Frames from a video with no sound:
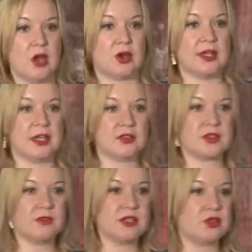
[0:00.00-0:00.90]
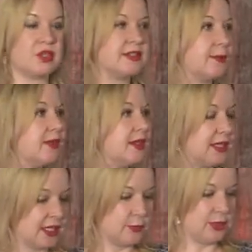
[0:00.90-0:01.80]
or here's a resource, something
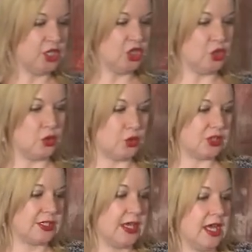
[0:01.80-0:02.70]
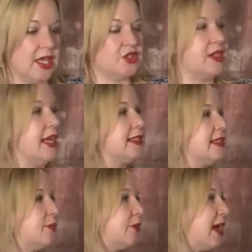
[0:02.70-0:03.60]
that can be used. So that
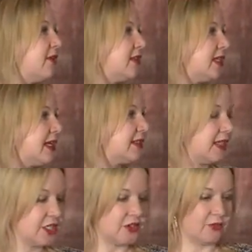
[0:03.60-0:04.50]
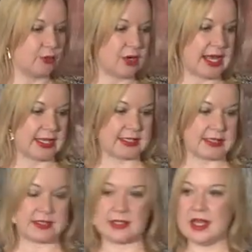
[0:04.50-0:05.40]
deprivatization of
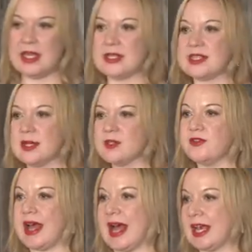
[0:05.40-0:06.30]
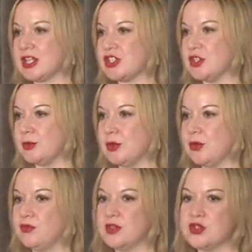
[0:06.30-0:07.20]
practice in terms of
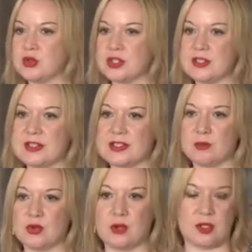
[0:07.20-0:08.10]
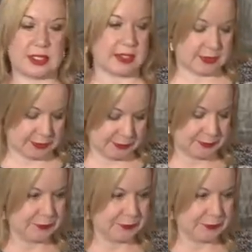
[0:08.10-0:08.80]
actionable resources and products.